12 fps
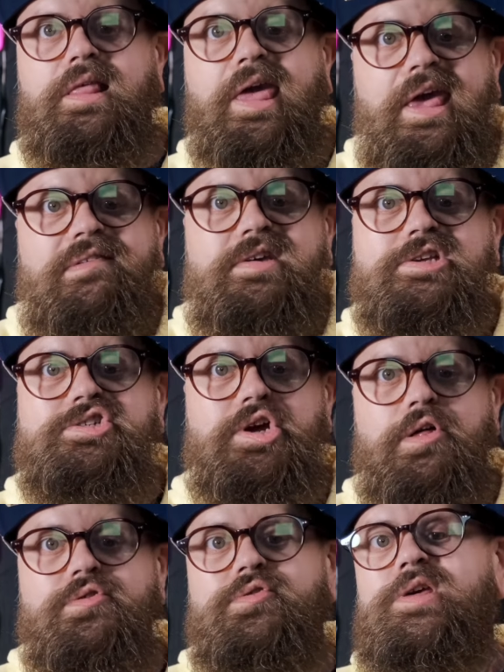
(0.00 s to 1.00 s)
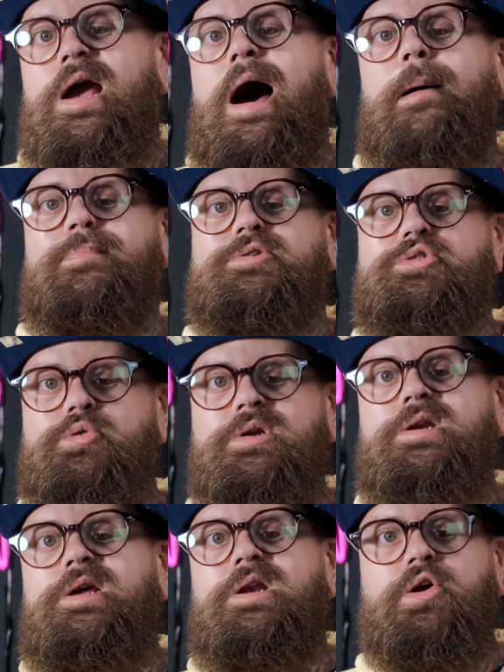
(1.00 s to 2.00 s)
Give each other the
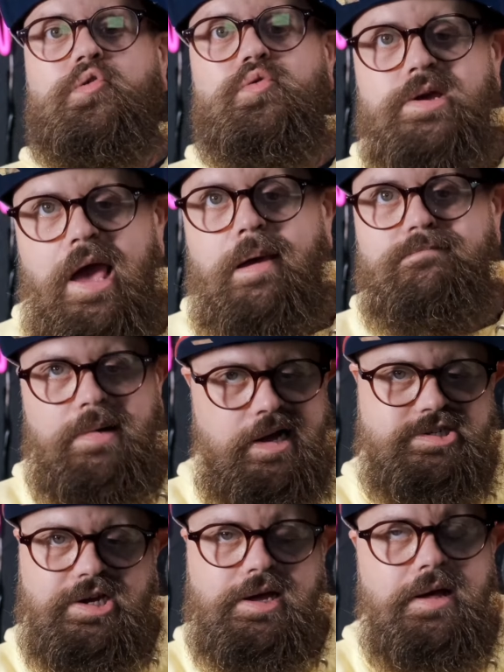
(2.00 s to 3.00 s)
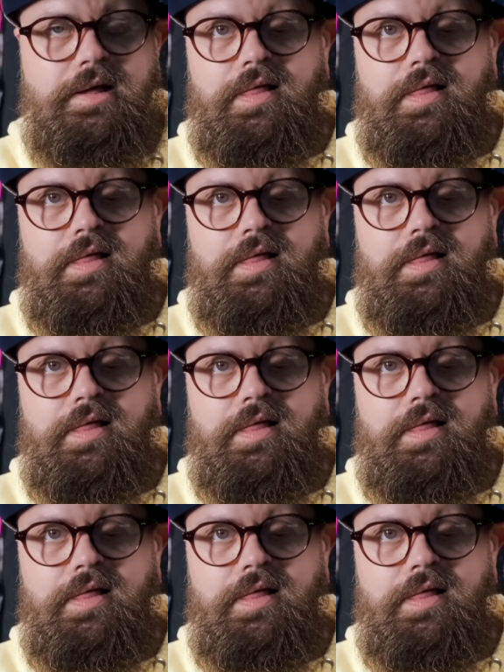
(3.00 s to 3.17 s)
opportunity to create magic.